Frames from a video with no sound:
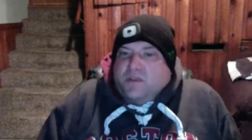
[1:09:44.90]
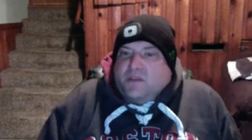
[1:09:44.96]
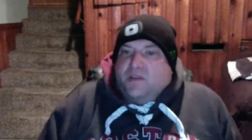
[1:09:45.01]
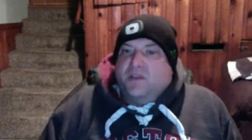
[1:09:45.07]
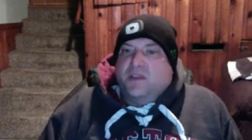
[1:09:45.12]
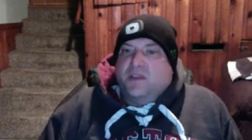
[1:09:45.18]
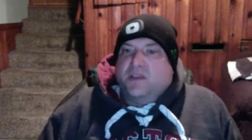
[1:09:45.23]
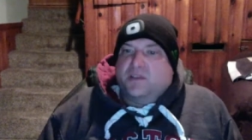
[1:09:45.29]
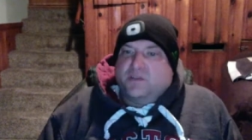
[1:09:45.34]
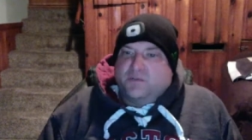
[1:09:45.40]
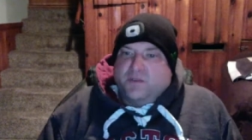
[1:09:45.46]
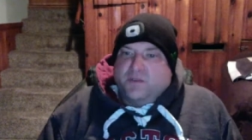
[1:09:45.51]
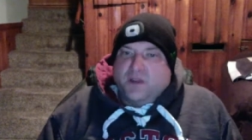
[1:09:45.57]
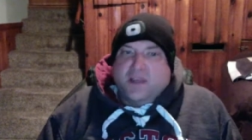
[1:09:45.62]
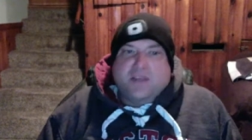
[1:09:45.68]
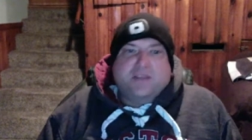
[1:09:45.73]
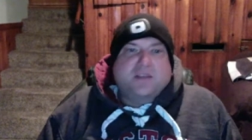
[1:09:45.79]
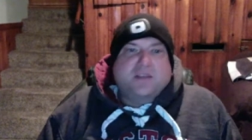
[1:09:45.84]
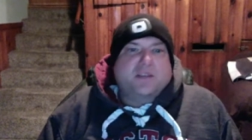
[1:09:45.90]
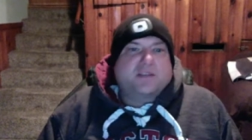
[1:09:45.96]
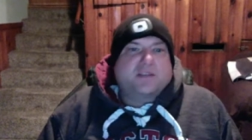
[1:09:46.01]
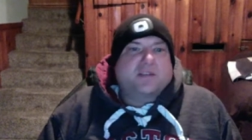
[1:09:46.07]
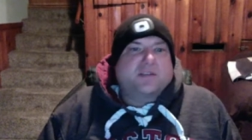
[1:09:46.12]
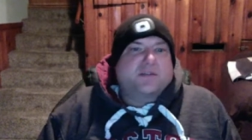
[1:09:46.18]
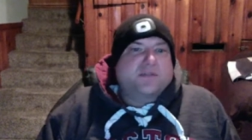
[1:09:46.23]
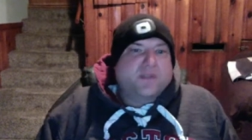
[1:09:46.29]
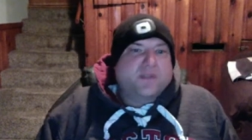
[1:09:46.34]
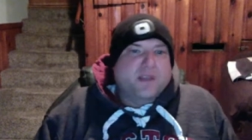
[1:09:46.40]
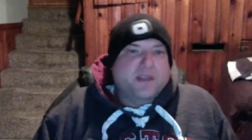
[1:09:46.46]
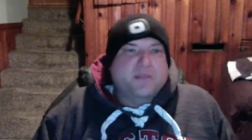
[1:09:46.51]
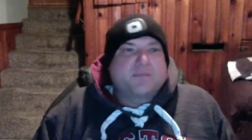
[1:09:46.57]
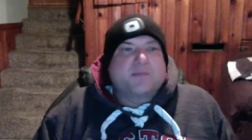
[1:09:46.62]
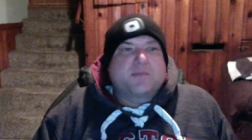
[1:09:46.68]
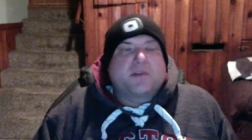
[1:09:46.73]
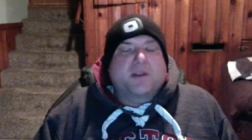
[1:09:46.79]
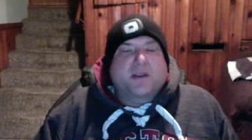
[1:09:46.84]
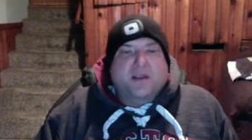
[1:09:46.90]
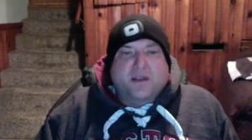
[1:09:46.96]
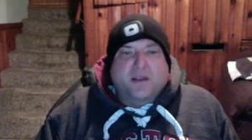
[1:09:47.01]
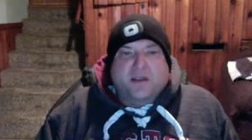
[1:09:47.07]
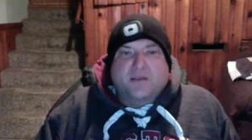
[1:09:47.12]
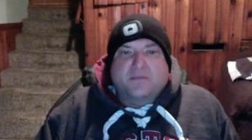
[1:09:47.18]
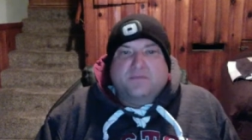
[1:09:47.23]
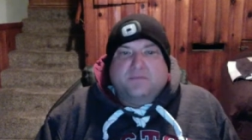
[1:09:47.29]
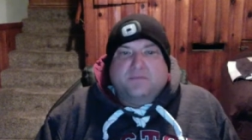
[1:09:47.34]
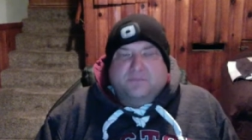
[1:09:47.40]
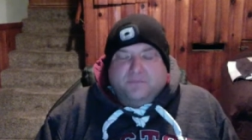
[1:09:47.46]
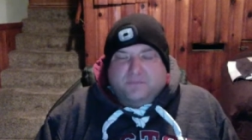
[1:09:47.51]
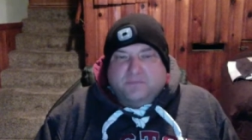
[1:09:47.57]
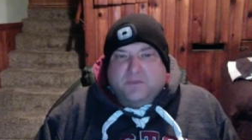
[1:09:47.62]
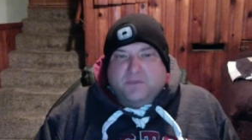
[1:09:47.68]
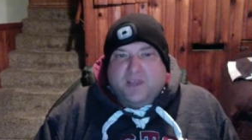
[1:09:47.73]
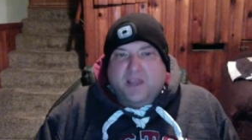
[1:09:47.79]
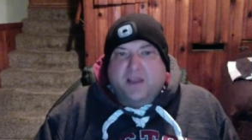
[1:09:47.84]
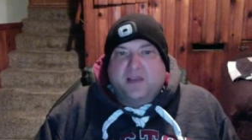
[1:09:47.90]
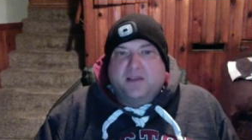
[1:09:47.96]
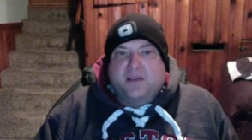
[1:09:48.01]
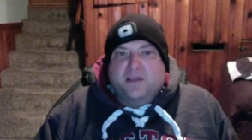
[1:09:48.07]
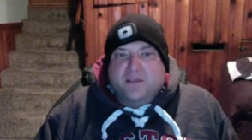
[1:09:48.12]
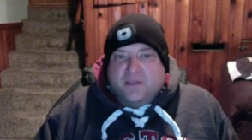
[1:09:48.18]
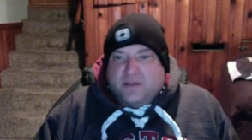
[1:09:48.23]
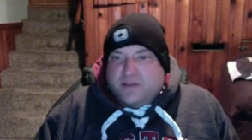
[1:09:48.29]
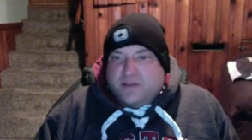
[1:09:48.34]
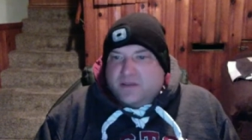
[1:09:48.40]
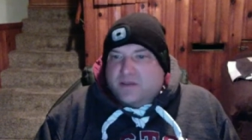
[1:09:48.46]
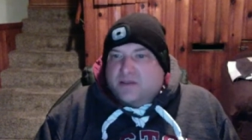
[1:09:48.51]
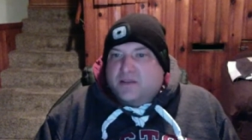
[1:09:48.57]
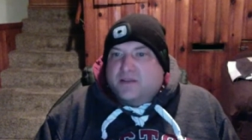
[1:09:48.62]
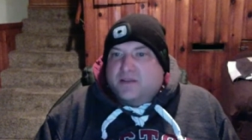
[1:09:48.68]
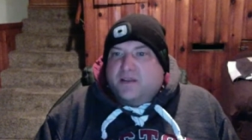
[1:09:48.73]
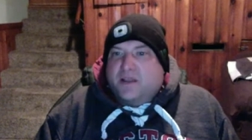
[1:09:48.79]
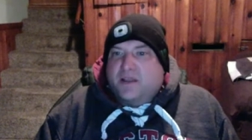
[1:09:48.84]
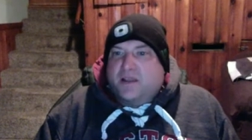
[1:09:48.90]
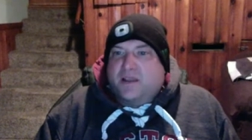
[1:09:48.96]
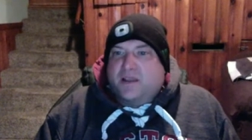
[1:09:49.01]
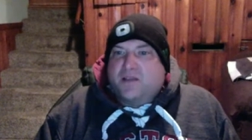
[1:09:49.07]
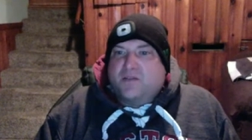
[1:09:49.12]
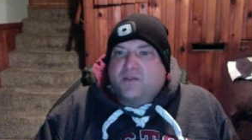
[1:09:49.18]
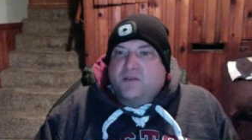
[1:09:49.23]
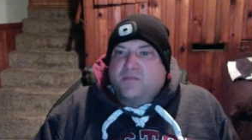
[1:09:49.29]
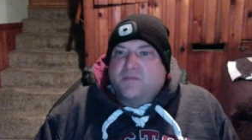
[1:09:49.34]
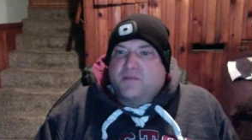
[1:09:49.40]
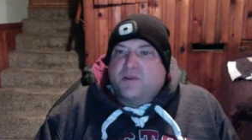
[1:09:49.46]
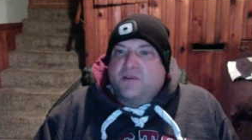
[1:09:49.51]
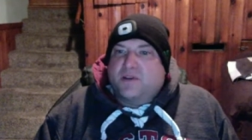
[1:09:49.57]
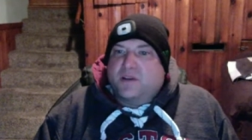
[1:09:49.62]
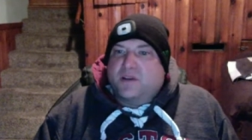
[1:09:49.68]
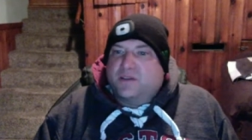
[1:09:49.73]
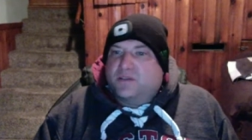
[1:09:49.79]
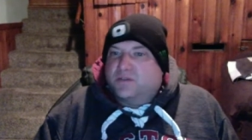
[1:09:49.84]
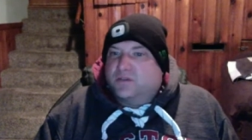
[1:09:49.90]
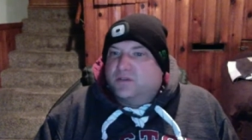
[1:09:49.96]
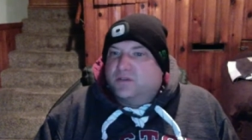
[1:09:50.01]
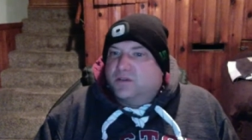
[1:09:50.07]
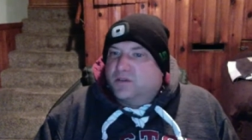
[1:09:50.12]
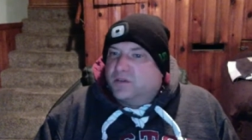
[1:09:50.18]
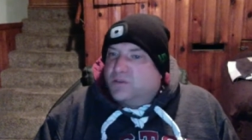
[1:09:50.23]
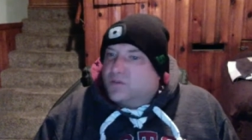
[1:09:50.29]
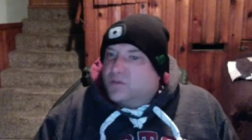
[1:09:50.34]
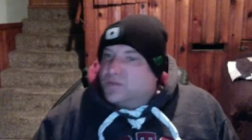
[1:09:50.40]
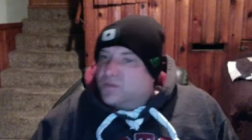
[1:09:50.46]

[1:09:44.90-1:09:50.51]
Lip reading: it's crazy. It's a thing, but yeah, I heard about it not too long ago.